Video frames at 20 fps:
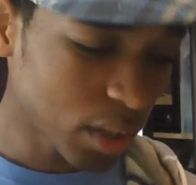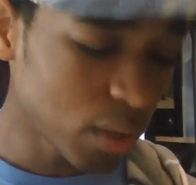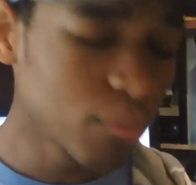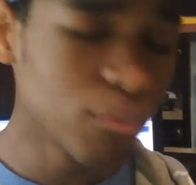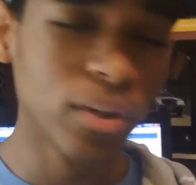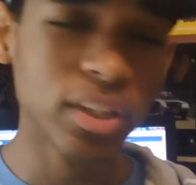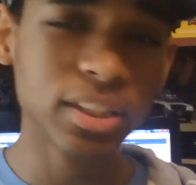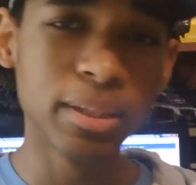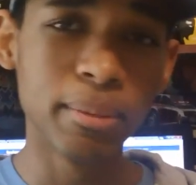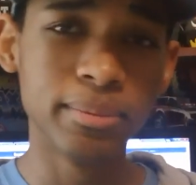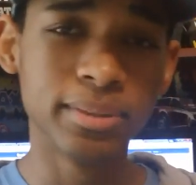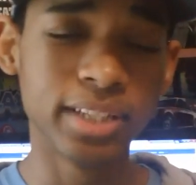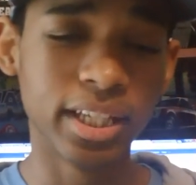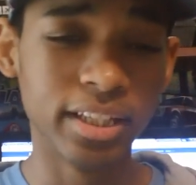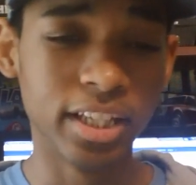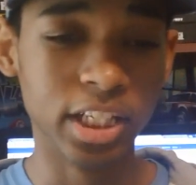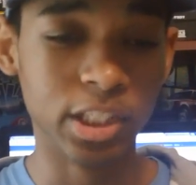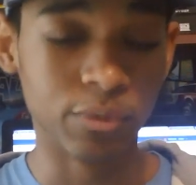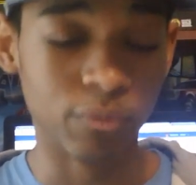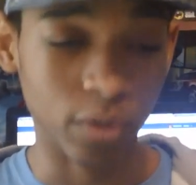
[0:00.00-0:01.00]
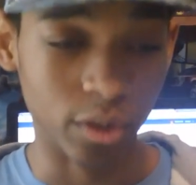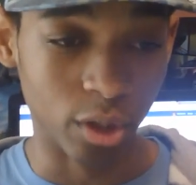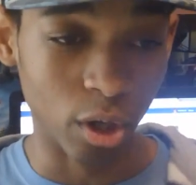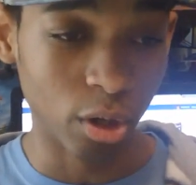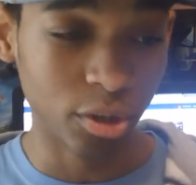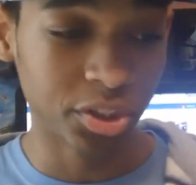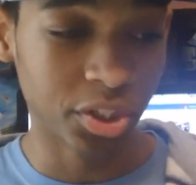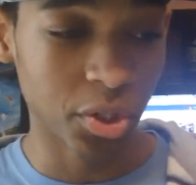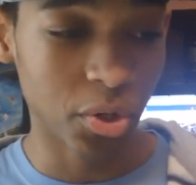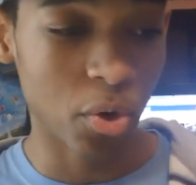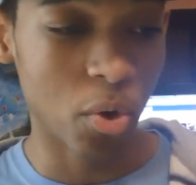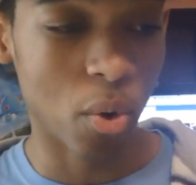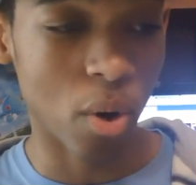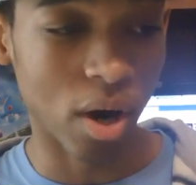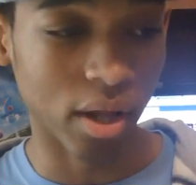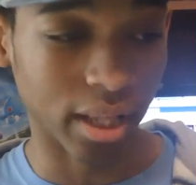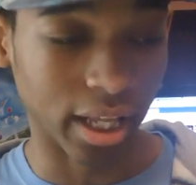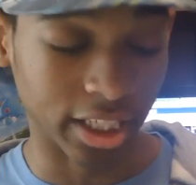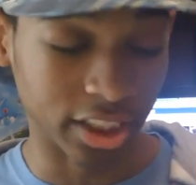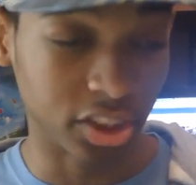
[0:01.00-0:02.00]
first let me say this. For those of you who
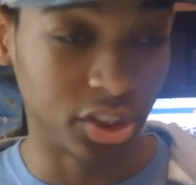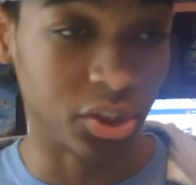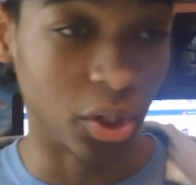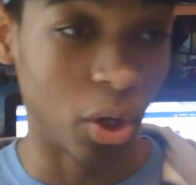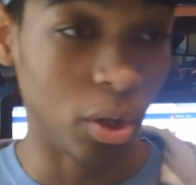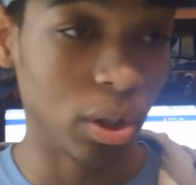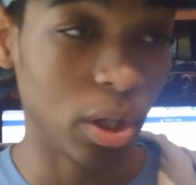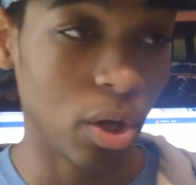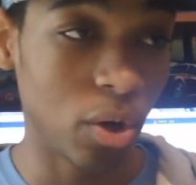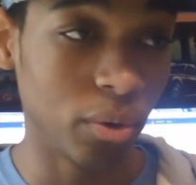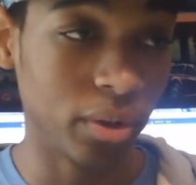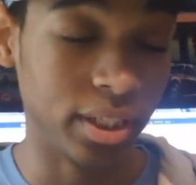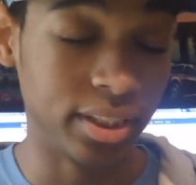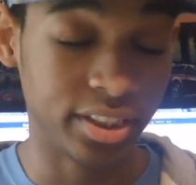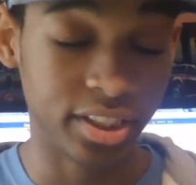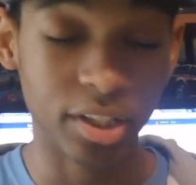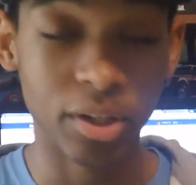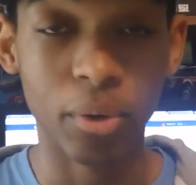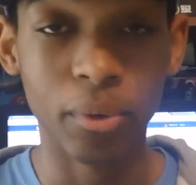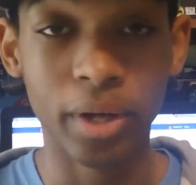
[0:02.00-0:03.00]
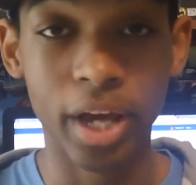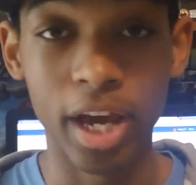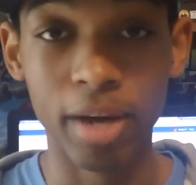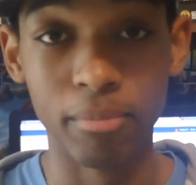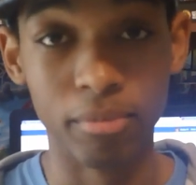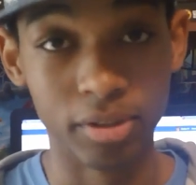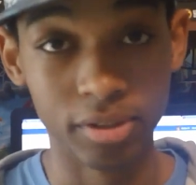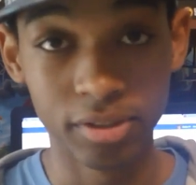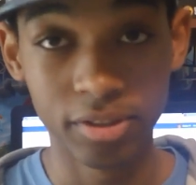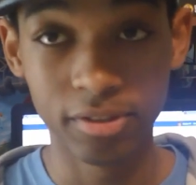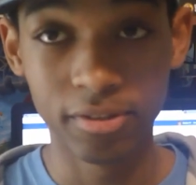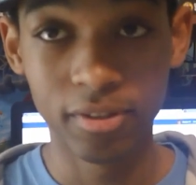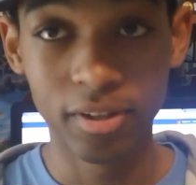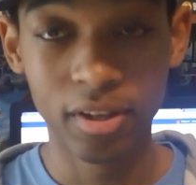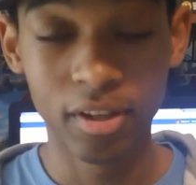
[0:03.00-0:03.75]
are like solo Nintendo gamers,